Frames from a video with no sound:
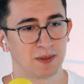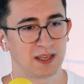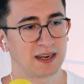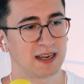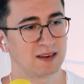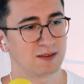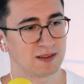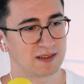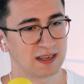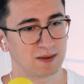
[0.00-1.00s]
But then again,
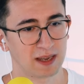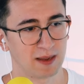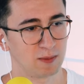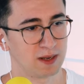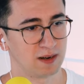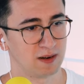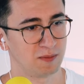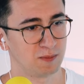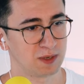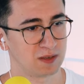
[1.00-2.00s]
you can say, okay,
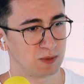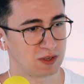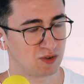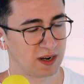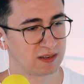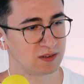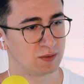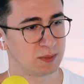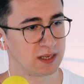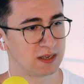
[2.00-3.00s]
well, we try
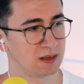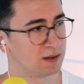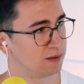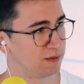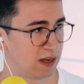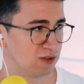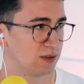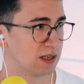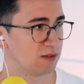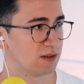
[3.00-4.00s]
to be
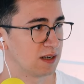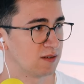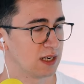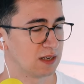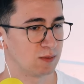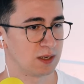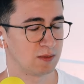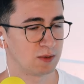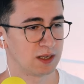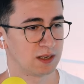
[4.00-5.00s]
factually correct, right?
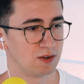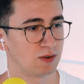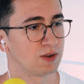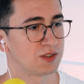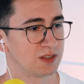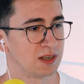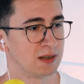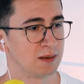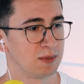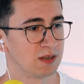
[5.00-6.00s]
We endorse
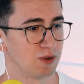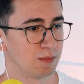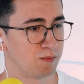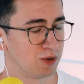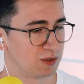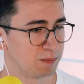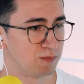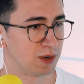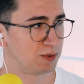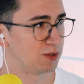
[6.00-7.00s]
being
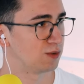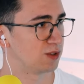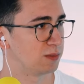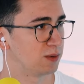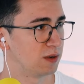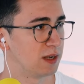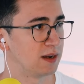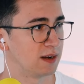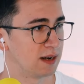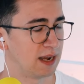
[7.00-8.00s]
reproducible
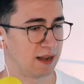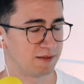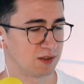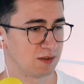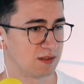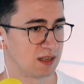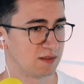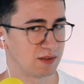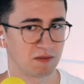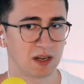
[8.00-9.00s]
and have certain
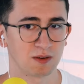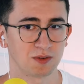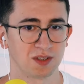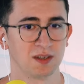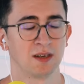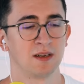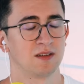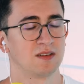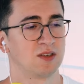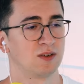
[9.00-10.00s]
scientific values.
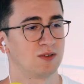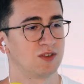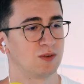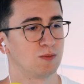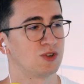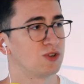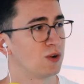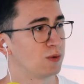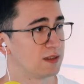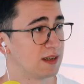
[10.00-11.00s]
So we
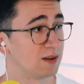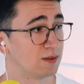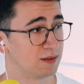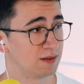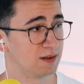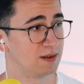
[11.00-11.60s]
should tone it down.